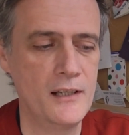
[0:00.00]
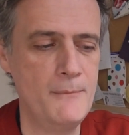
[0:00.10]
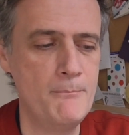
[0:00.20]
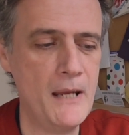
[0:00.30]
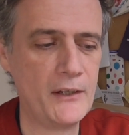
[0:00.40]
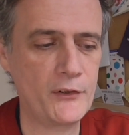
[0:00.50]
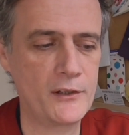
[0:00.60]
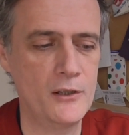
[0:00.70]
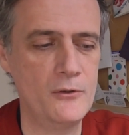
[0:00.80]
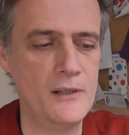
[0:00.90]
In
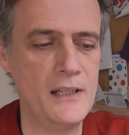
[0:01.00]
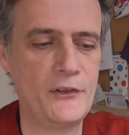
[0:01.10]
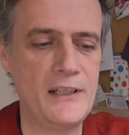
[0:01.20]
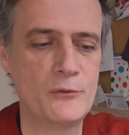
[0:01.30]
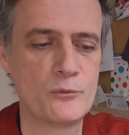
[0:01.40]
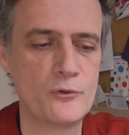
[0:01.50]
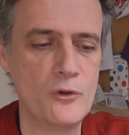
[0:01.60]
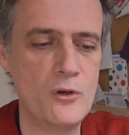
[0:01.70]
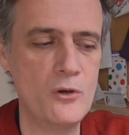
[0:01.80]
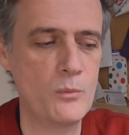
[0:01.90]
Mexico, it's eaten
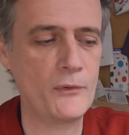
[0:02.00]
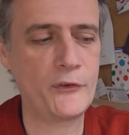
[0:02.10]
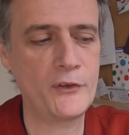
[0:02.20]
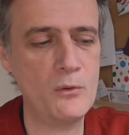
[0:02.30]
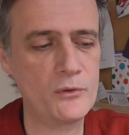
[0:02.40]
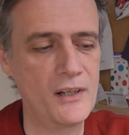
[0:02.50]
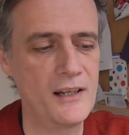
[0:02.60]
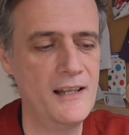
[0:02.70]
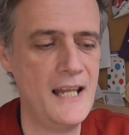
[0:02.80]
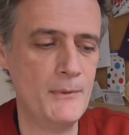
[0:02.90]
raw with salt,
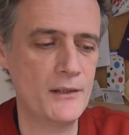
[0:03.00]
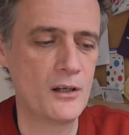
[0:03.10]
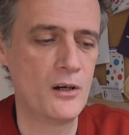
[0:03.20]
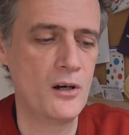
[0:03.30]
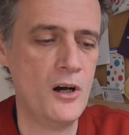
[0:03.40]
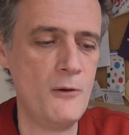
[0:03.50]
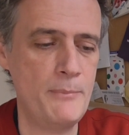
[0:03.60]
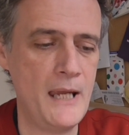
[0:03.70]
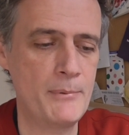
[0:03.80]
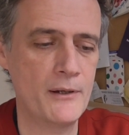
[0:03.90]
lemon, hot
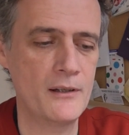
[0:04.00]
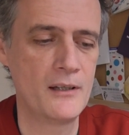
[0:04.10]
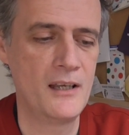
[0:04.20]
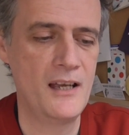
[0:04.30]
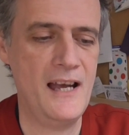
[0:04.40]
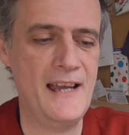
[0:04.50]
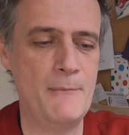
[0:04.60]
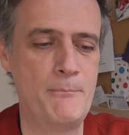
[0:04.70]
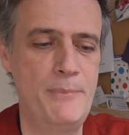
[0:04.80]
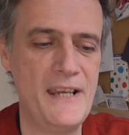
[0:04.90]
pepper, and
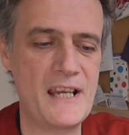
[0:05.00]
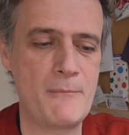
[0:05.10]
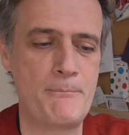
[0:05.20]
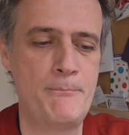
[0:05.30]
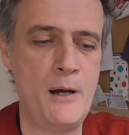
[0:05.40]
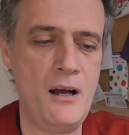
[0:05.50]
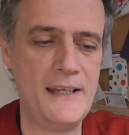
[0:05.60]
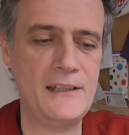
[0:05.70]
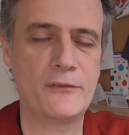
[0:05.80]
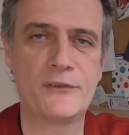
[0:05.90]
a big
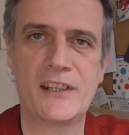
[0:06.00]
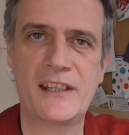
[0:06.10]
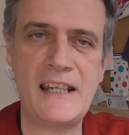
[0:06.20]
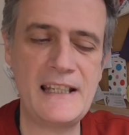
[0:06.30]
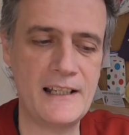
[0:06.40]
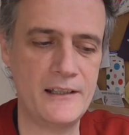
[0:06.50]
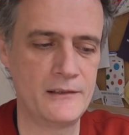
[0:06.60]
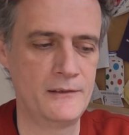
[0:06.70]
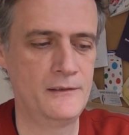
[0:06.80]
pint of tequila.